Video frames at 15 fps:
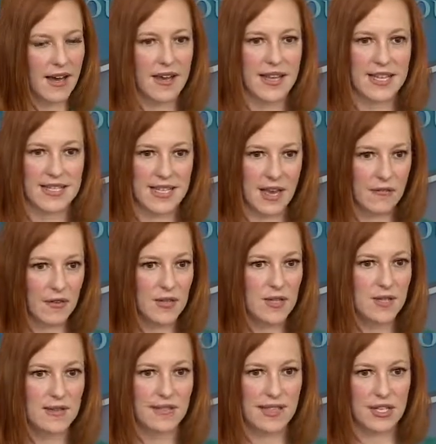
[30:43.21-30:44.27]
his efforts
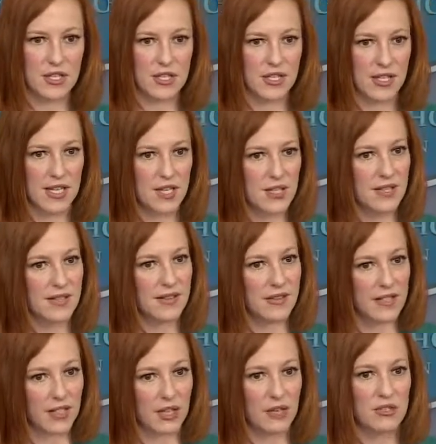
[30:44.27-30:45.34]
on the legislation and the
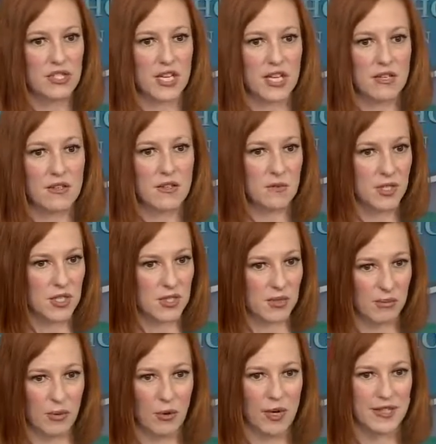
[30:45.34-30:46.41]
negotiators, which is
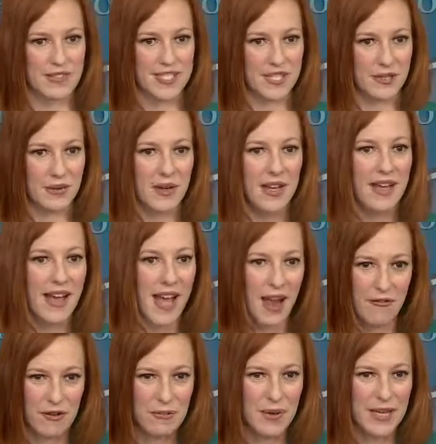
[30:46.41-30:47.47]
important to
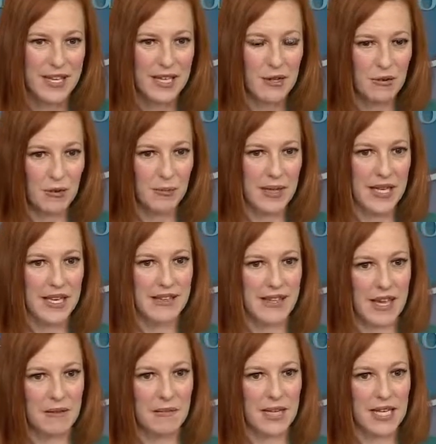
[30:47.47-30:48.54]
everybody who will be in
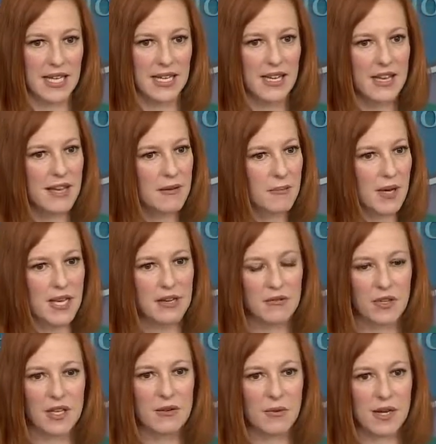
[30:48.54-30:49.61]
that meeting. But he
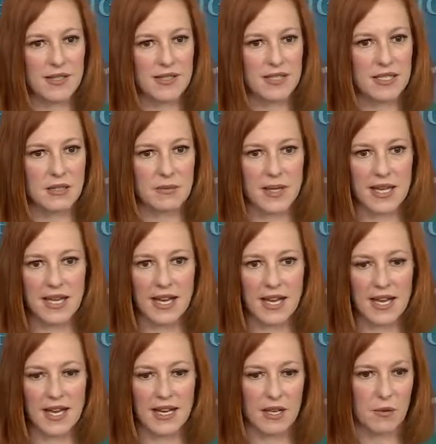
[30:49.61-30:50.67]
really wants it to be,
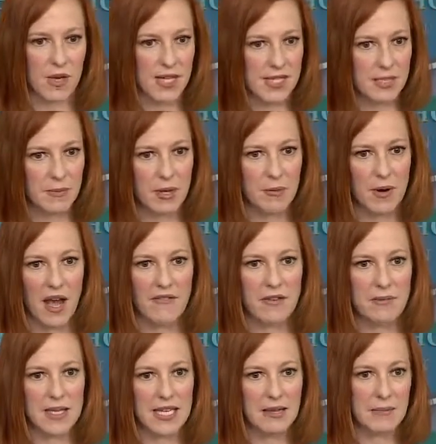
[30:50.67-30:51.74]
he wanted it to be a private
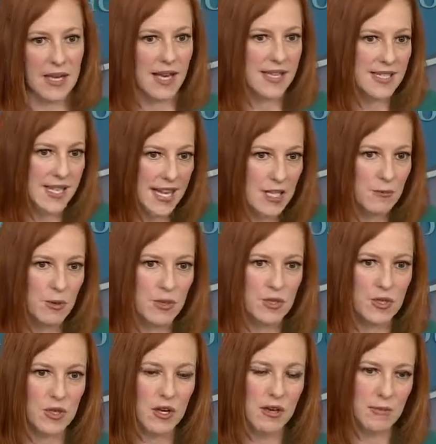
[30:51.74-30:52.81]
meeting because he has
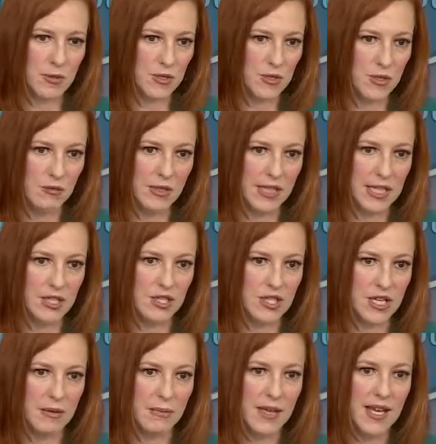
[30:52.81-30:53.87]
a personal
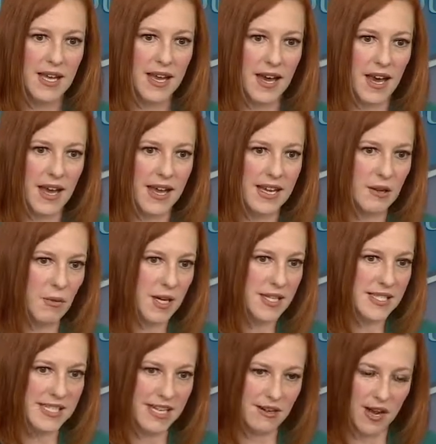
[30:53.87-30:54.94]
relationship, and he wanted
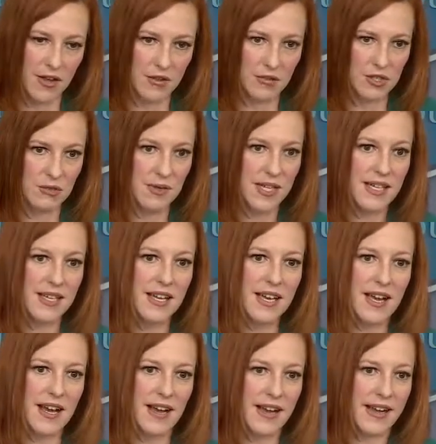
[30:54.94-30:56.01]
to hear how they're doing,
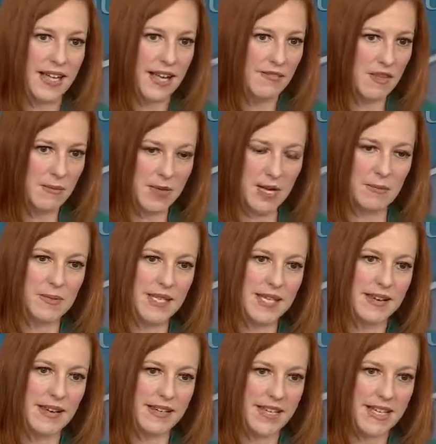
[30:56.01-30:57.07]
give them an
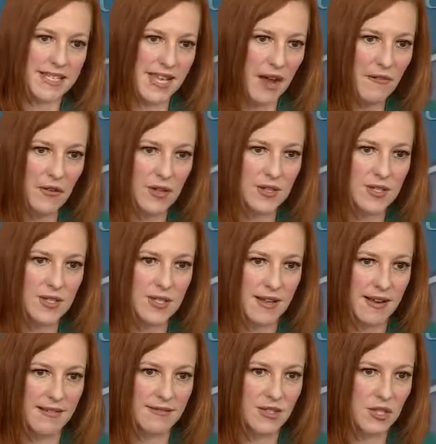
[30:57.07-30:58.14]
update on his efforts
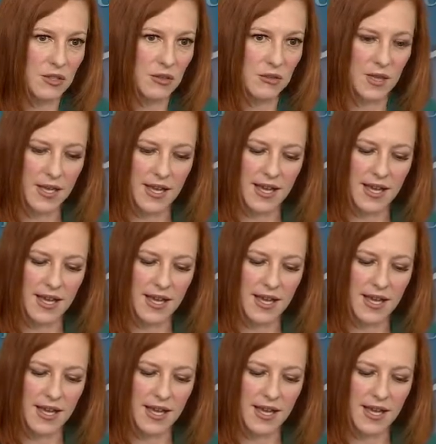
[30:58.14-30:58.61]
to